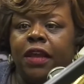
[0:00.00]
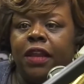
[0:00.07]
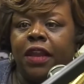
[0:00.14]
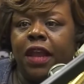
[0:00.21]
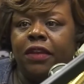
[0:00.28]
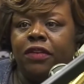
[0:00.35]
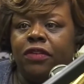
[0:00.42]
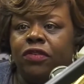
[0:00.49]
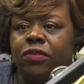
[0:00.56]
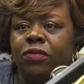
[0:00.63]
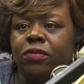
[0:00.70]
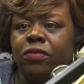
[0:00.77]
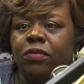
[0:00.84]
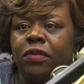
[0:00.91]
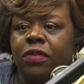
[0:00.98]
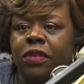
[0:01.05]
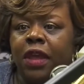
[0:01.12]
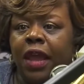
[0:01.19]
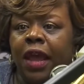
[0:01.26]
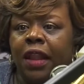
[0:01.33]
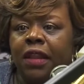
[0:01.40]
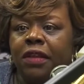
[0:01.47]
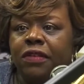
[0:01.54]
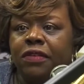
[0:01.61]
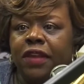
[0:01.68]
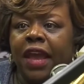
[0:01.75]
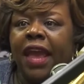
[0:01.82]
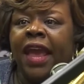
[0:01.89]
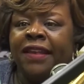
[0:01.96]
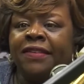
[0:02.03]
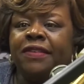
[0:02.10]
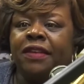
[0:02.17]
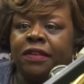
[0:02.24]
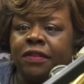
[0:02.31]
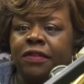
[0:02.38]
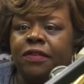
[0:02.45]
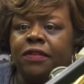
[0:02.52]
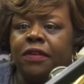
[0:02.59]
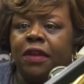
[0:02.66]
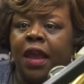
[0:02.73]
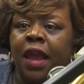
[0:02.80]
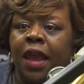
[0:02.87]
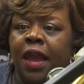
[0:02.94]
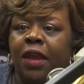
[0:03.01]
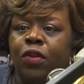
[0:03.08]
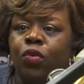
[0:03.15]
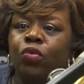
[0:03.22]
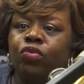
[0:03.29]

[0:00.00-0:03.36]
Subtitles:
and that it's entirely possible to be both famous and